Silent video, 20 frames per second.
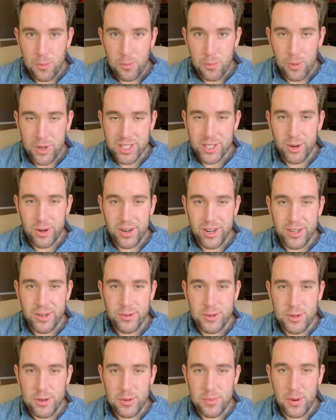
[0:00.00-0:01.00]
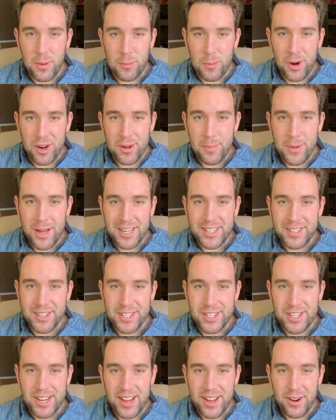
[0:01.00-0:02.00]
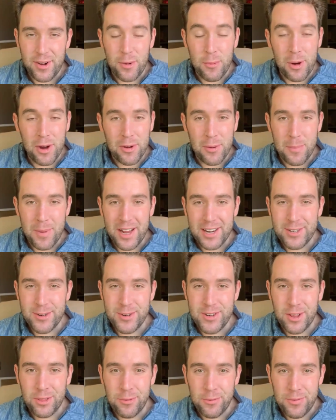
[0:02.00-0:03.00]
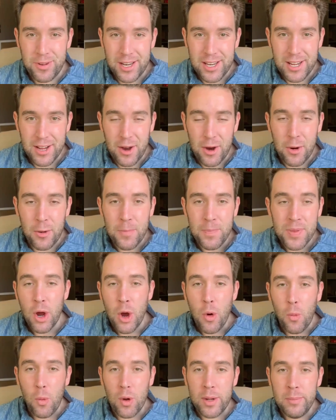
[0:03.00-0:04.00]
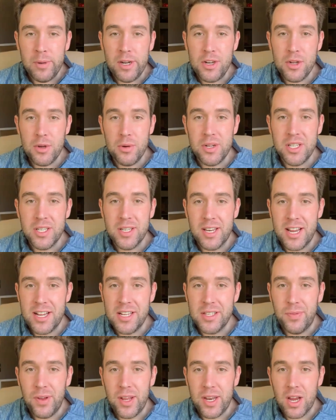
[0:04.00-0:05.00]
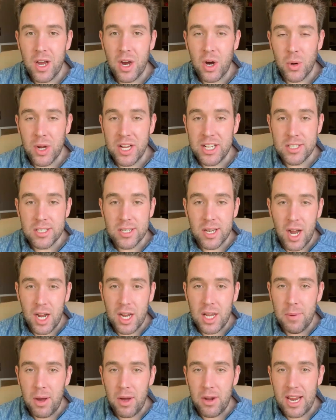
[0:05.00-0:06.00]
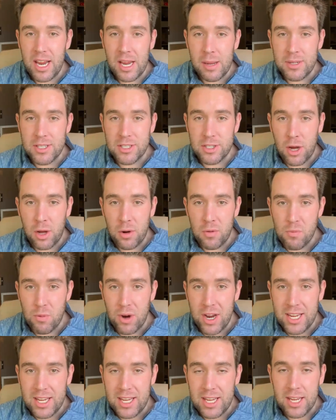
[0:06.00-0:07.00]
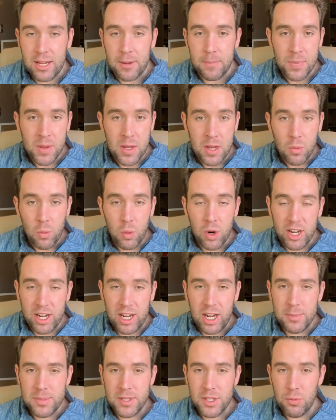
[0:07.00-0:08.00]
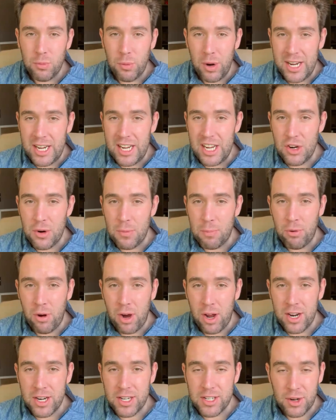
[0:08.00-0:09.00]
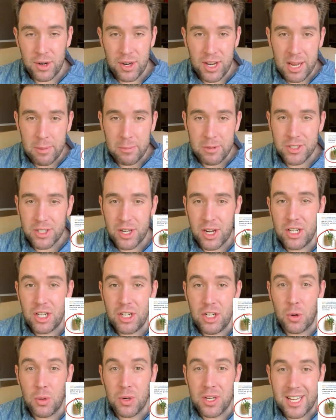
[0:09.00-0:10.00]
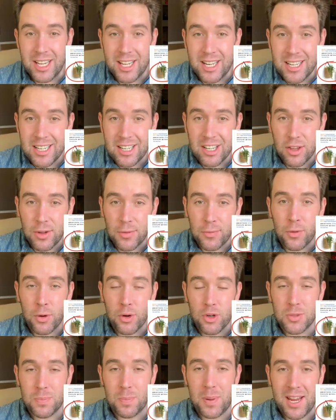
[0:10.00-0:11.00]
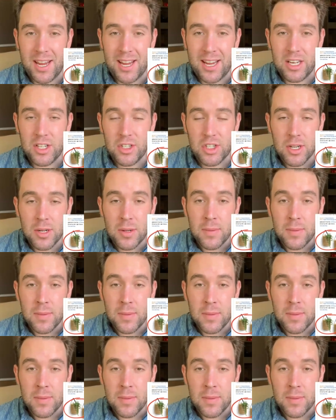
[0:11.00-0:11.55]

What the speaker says: What's going on YouTube? Welcome back to the channel. Welcome back to another video. What I'm going to do in today's video is talk about Amazon ranking. When it comes to ranking your product on Amazon, getting to the first page